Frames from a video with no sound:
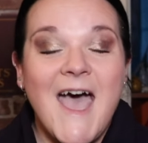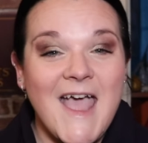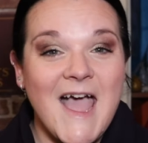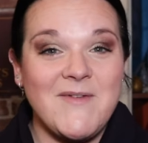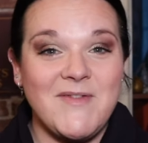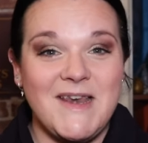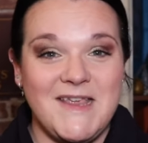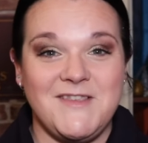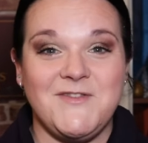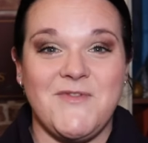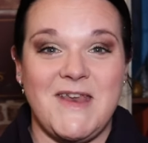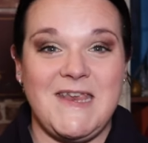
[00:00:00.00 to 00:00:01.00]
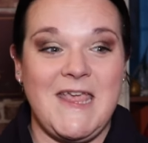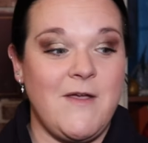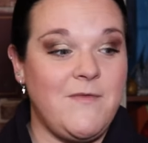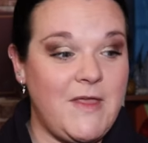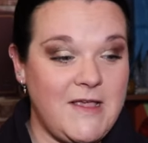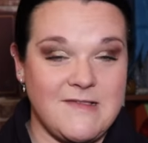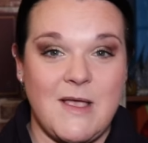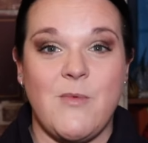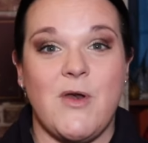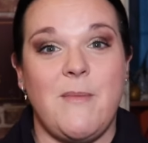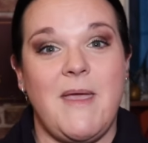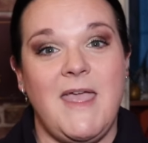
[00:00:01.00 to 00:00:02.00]
I have a list ready of things I
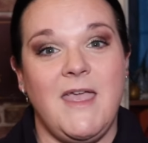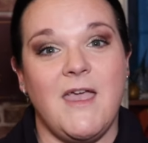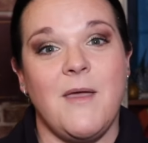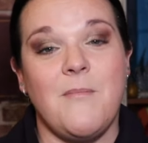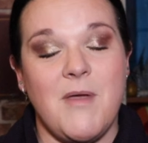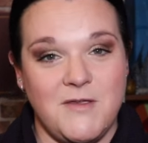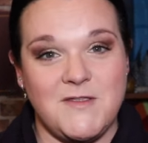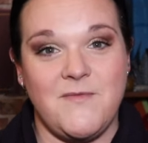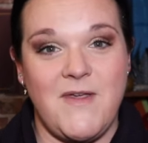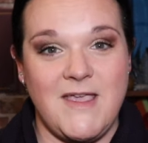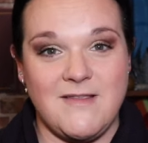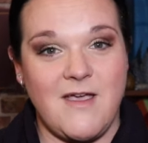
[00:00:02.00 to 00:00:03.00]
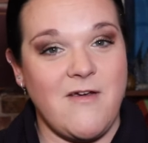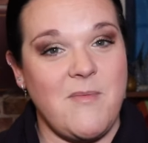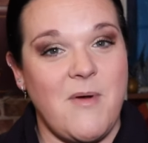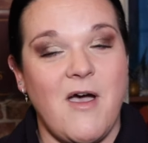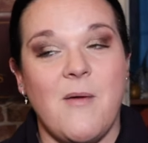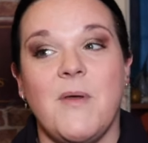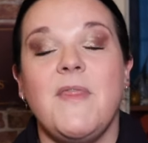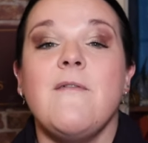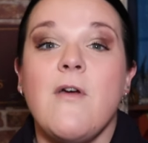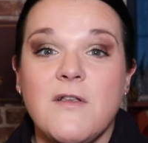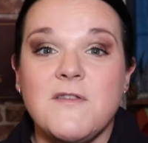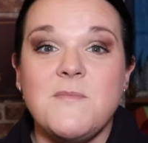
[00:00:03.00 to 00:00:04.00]
want to make and most of it is Harry Potter but there
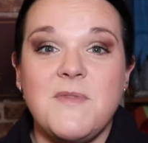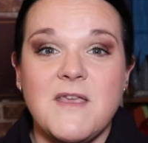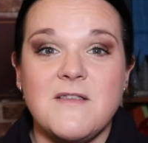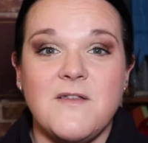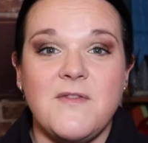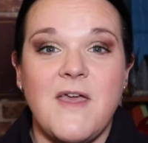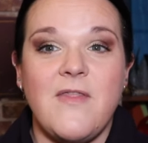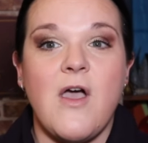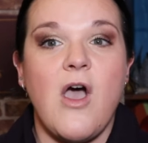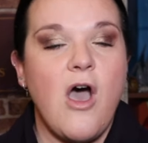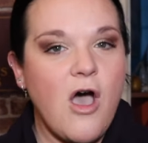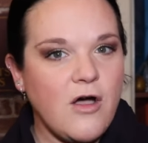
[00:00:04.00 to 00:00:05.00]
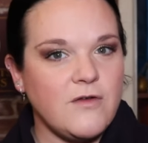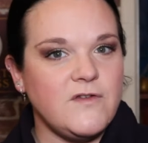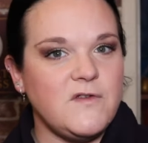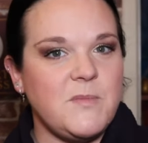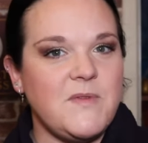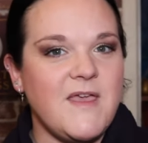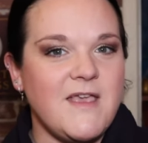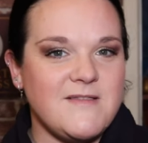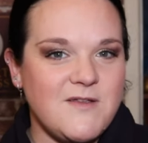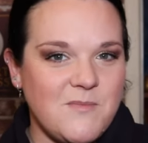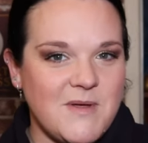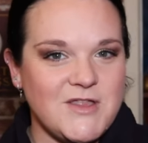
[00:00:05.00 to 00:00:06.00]
are some things on there that aren't but they're
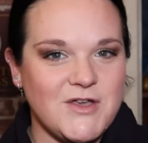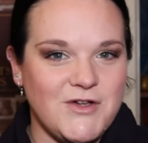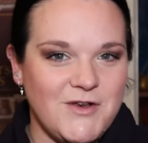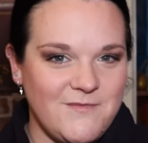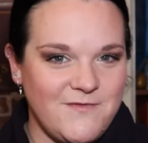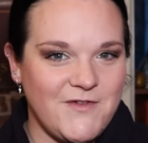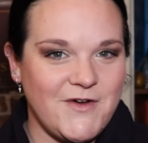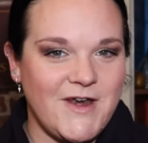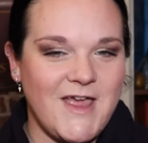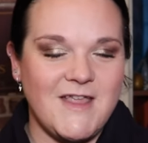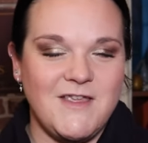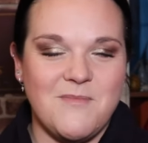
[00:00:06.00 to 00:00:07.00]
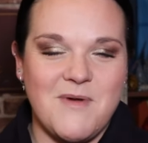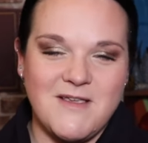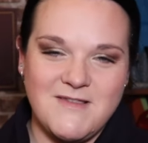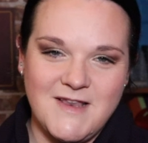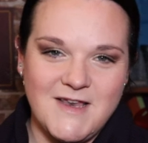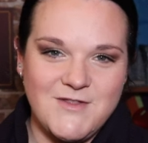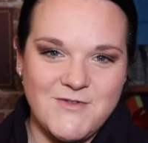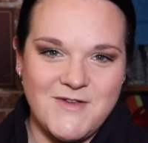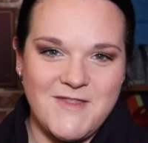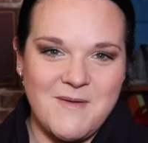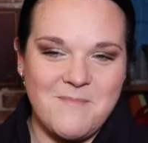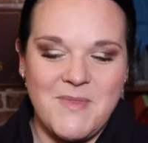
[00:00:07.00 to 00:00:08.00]
still magical and fun and you might still
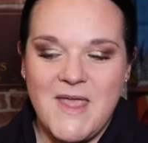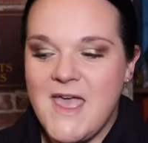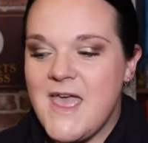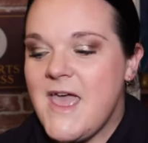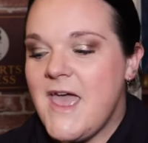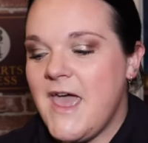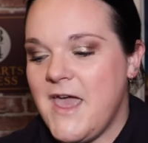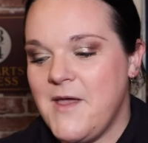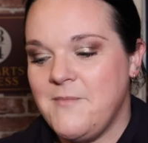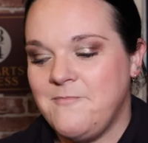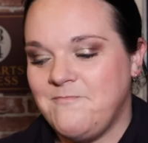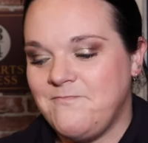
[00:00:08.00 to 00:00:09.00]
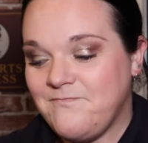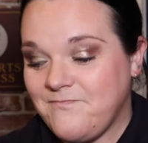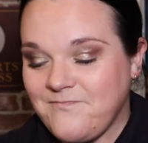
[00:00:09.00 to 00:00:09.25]
enjoy them. Um,